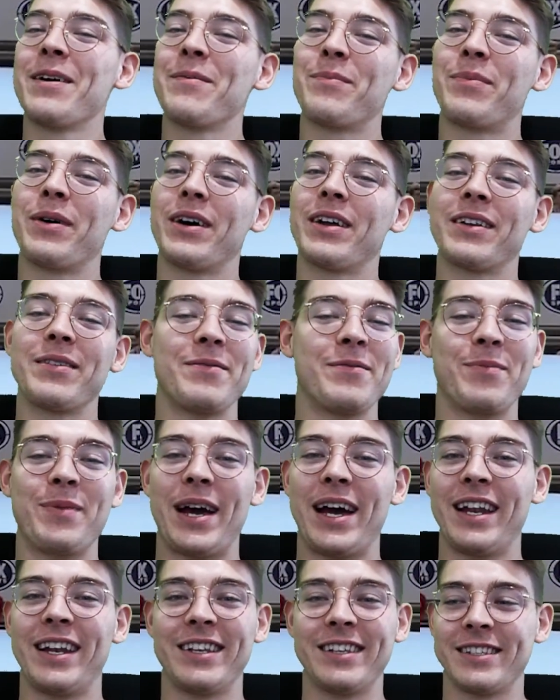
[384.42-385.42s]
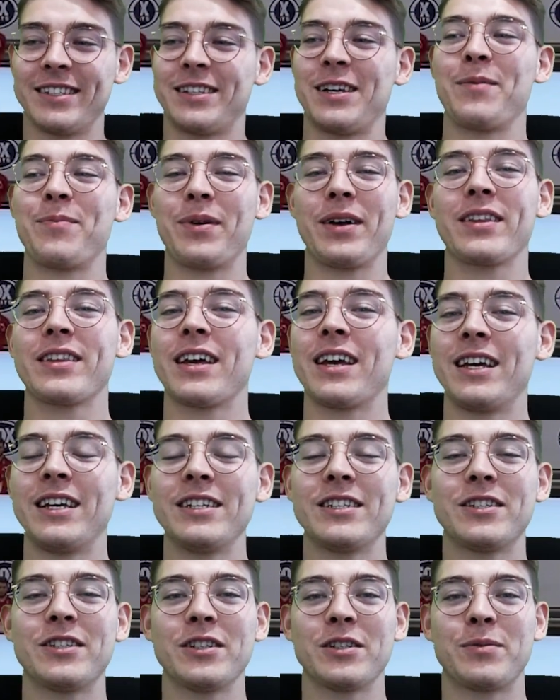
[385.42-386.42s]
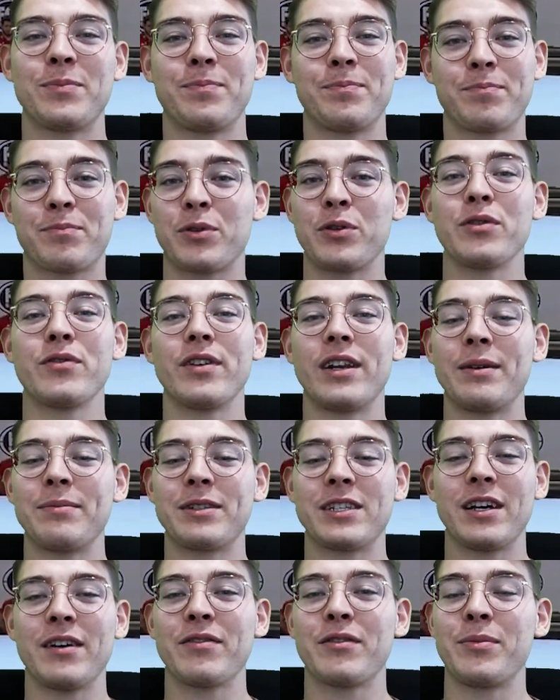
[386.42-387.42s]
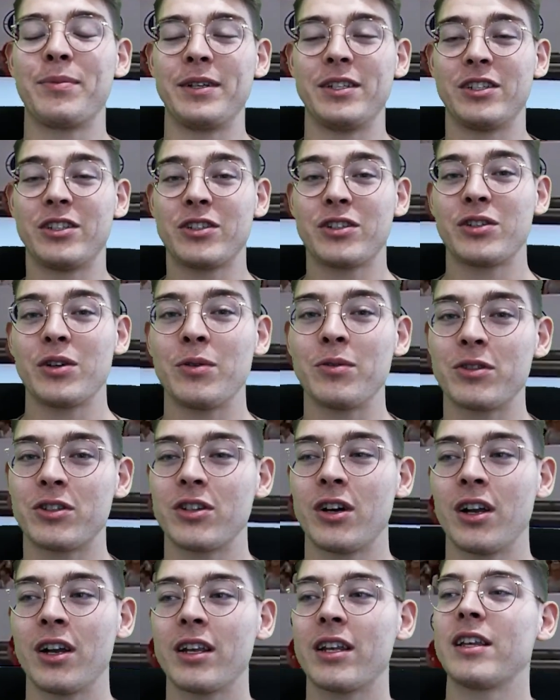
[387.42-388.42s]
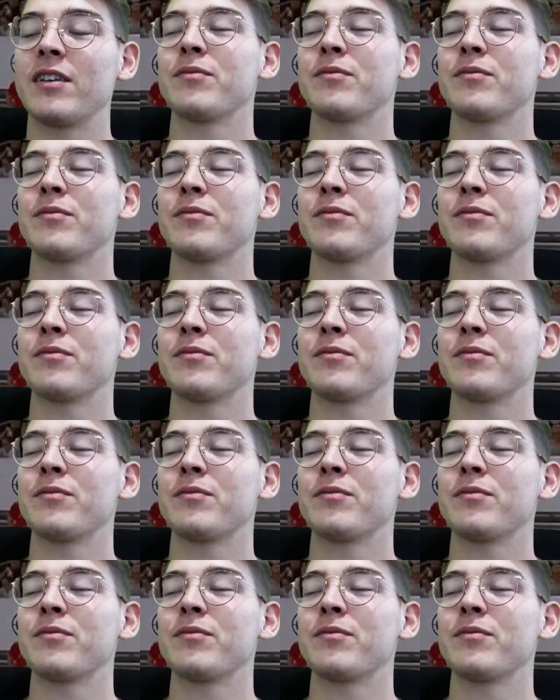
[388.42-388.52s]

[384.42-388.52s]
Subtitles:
but man, Zapata, he's just proven himself to be so solid.